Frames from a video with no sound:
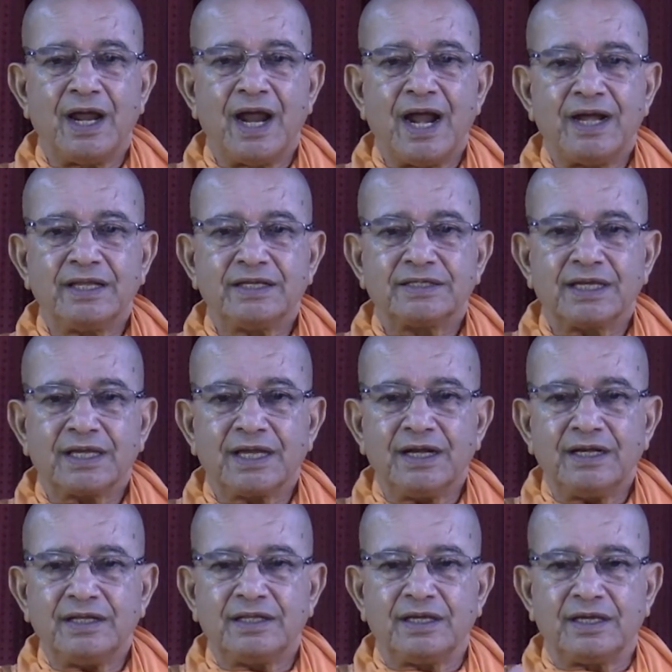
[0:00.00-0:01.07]
And the
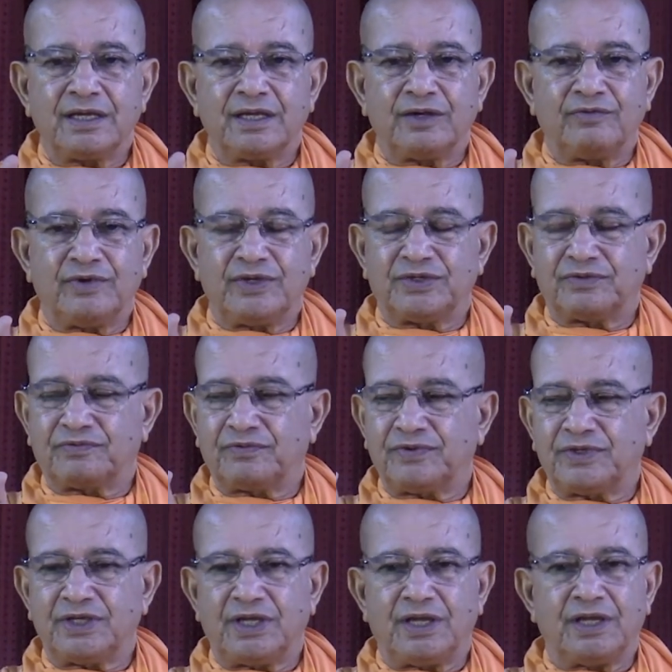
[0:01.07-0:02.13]
second thing in which we
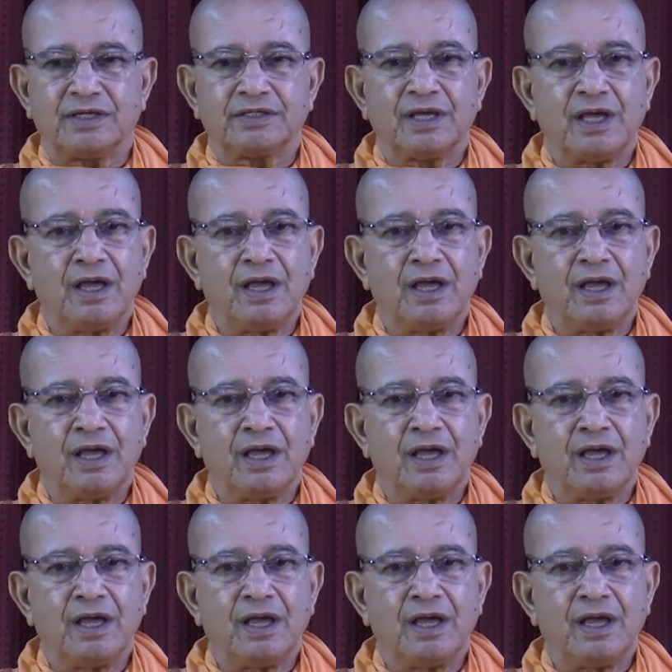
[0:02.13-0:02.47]
see is